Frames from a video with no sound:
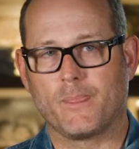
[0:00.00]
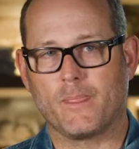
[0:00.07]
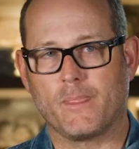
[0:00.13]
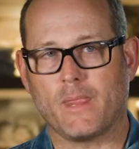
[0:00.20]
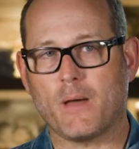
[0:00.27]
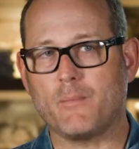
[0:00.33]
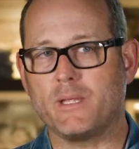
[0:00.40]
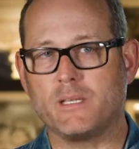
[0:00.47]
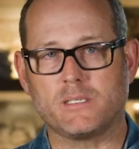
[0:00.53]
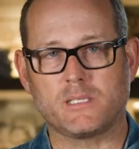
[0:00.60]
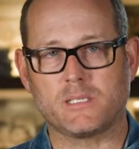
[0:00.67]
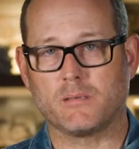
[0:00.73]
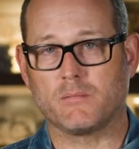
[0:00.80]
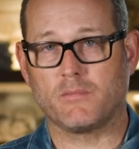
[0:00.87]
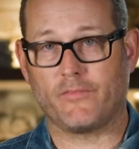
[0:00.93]
That
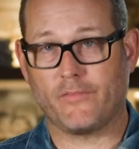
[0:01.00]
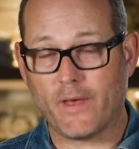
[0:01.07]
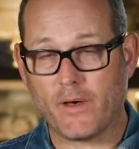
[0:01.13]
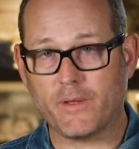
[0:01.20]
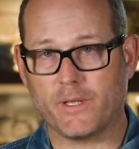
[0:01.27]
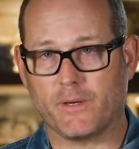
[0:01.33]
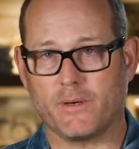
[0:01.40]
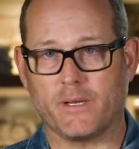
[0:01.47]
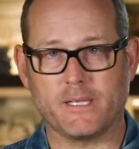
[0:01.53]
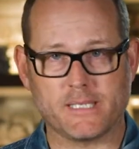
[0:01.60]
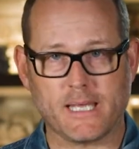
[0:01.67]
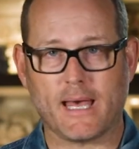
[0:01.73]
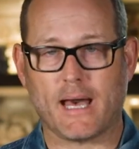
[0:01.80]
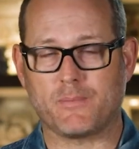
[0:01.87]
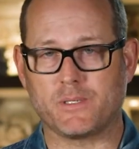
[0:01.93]
means failure is
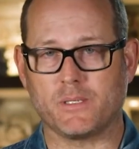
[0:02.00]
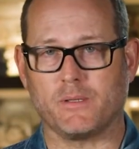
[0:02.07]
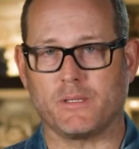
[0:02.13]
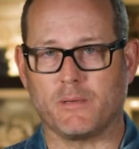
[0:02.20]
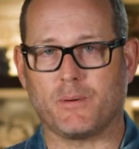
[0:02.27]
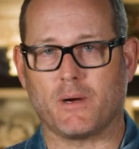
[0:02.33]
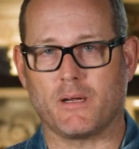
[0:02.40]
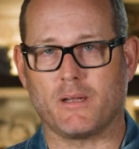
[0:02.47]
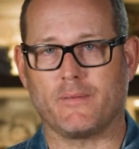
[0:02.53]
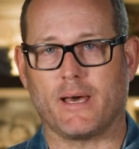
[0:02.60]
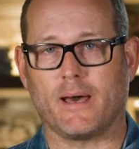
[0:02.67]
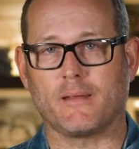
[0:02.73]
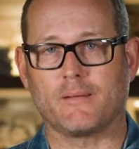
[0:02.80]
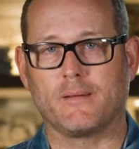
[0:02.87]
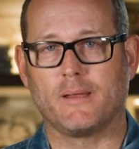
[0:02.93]
absolutely a part of
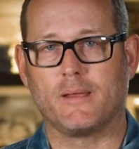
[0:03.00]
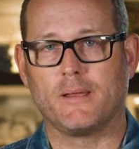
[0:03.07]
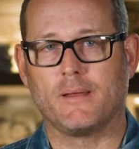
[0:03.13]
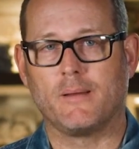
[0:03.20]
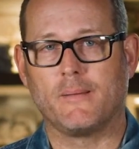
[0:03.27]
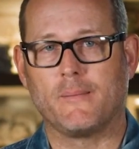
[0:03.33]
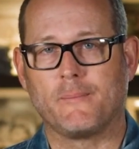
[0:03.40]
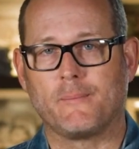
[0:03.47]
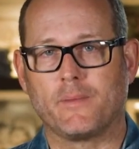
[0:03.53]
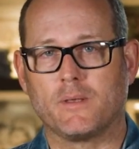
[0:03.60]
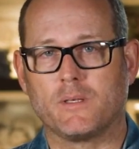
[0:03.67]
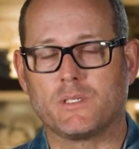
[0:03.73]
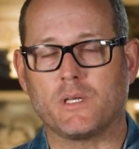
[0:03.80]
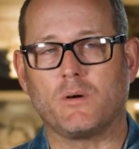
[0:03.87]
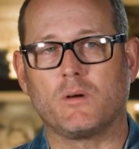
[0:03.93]
that.
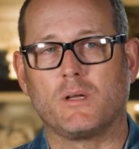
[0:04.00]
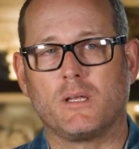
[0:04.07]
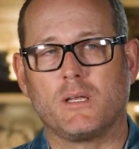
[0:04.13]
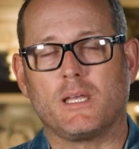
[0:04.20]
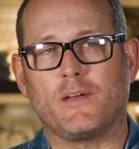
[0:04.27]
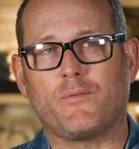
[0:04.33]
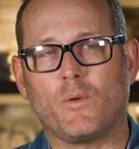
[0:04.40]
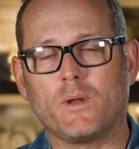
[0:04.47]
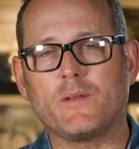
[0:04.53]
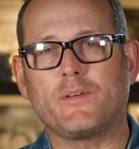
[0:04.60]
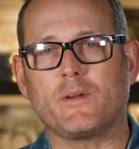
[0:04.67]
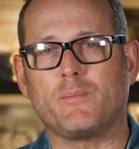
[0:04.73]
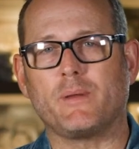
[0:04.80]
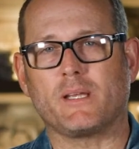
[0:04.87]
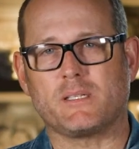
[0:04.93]
So if one of
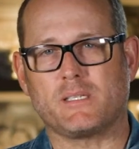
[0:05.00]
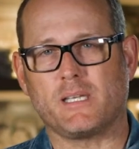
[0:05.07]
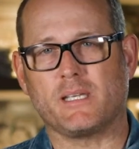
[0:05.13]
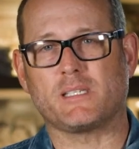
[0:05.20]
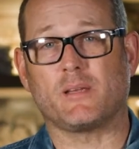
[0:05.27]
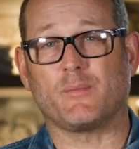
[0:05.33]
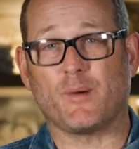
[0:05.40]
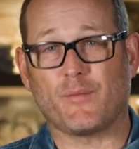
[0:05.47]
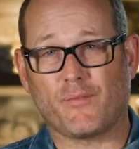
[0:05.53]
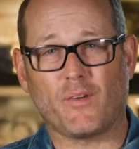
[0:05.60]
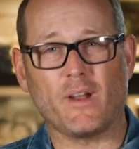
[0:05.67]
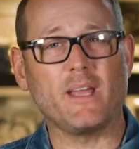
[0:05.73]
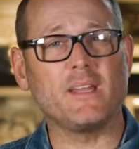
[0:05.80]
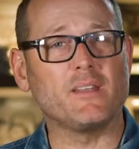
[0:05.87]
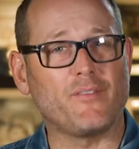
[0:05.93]
your biggest things is I'm
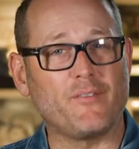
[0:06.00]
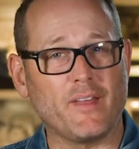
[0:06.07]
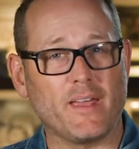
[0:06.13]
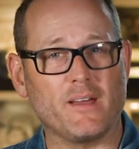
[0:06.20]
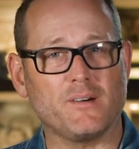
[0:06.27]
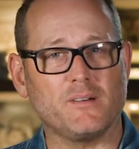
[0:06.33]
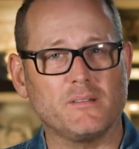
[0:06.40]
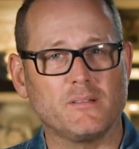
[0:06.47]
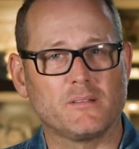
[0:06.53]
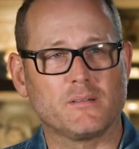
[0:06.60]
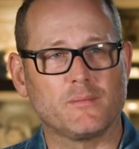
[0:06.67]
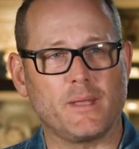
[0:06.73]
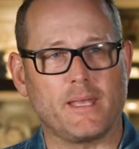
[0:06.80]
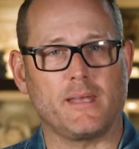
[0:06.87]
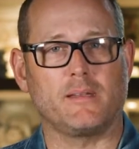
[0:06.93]
afraid to fail,
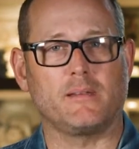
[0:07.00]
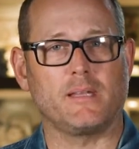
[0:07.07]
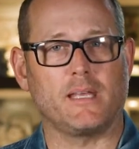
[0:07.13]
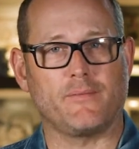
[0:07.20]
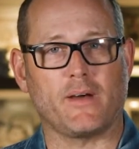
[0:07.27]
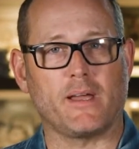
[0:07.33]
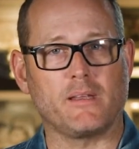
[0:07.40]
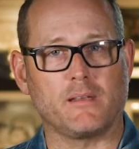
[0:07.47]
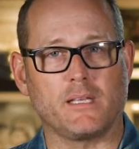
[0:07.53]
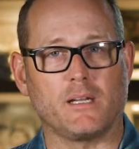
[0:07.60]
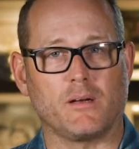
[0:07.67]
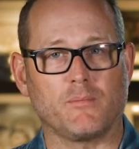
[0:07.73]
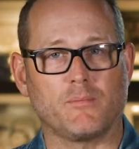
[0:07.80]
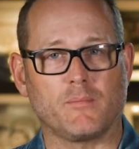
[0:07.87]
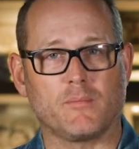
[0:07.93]
and if
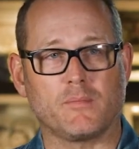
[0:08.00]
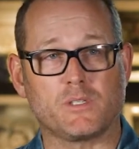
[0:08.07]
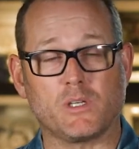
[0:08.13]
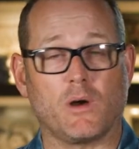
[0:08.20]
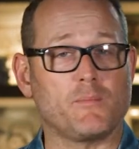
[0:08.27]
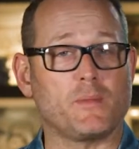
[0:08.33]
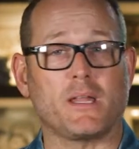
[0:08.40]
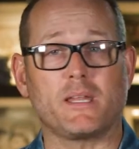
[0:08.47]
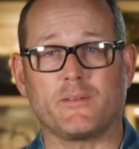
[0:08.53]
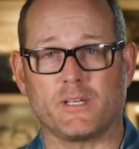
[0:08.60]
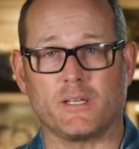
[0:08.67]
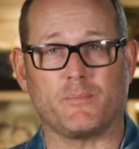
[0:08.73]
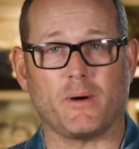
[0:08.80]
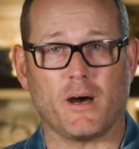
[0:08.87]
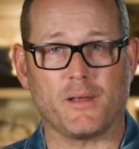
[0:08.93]
so I'm not even going
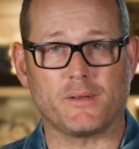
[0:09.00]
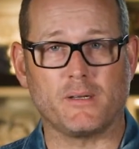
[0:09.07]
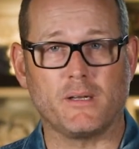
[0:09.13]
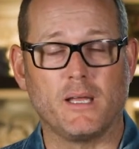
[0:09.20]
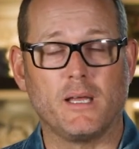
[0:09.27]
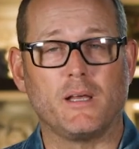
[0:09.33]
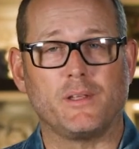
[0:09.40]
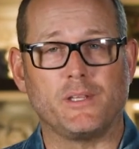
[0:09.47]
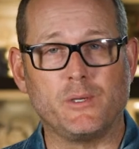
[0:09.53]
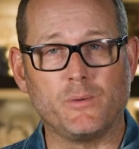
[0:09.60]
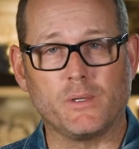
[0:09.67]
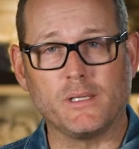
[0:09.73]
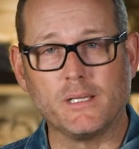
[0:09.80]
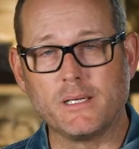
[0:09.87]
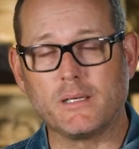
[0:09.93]
to bother, you
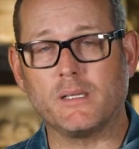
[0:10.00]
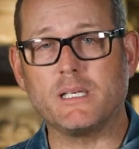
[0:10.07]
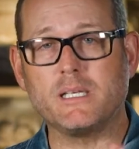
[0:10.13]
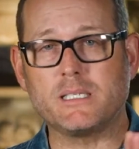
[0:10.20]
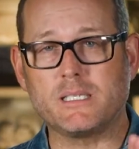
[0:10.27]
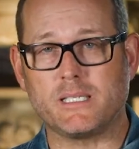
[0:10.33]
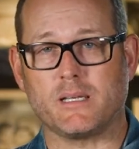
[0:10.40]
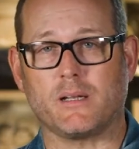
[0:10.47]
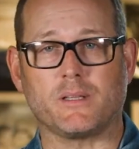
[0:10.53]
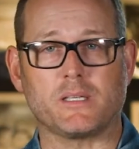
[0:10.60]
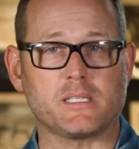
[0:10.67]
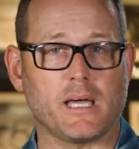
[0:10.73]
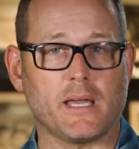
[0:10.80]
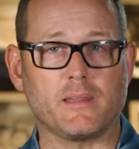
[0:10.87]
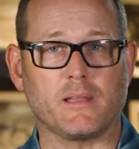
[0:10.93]
will literally sit on the
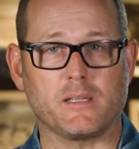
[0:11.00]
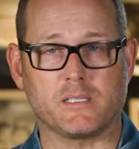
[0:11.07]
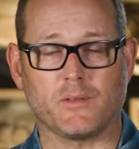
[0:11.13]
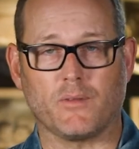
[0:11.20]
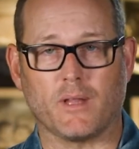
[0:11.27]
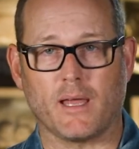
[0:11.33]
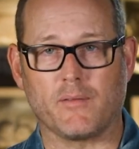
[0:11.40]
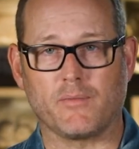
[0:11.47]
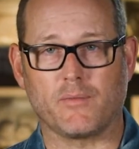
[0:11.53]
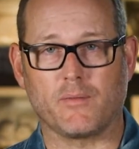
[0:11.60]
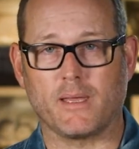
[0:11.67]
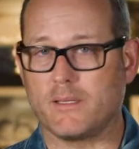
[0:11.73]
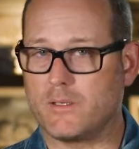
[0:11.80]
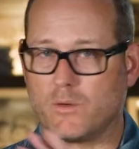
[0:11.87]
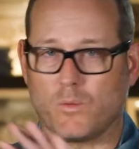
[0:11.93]
sidelines of life.
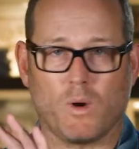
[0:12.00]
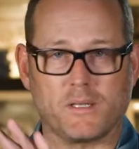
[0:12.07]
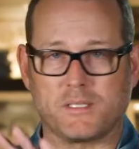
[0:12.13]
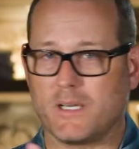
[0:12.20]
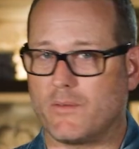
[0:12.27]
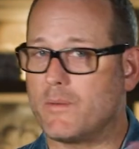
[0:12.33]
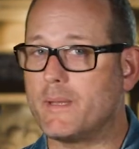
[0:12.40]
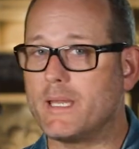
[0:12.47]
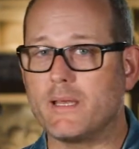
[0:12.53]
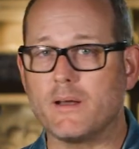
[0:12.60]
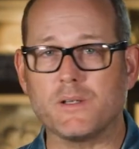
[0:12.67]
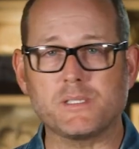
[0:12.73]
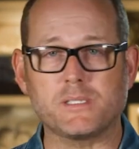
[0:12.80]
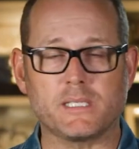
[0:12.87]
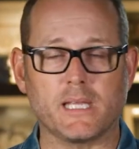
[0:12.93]
You'll watch everybody
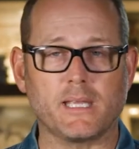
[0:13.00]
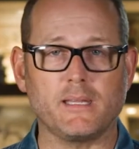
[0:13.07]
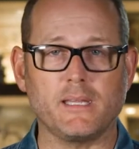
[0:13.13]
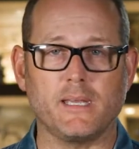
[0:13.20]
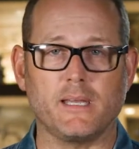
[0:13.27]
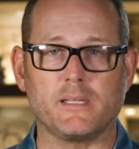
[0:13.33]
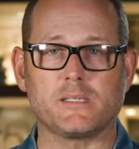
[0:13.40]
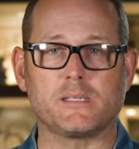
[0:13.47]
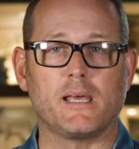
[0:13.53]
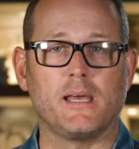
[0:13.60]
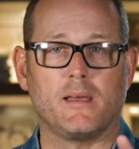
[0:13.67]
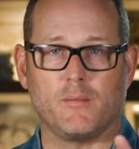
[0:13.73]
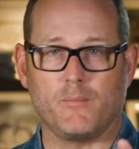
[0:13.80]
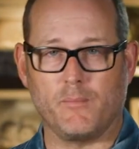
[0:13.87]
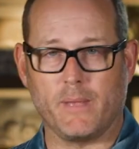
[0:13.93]
else taking the hits,
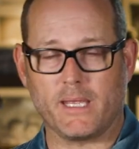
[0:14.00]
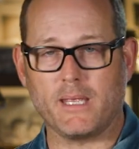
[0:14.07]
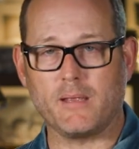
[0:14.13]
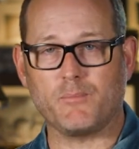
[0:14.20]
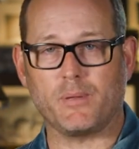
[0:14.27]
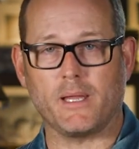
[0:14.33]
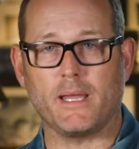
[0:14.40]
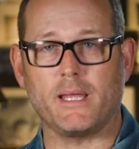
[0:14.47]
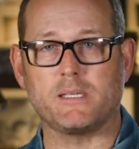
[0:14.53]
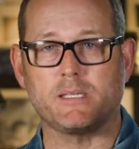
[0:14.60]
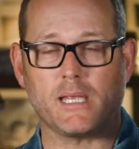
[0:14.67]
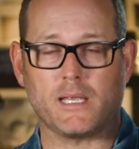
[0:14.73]
making plays,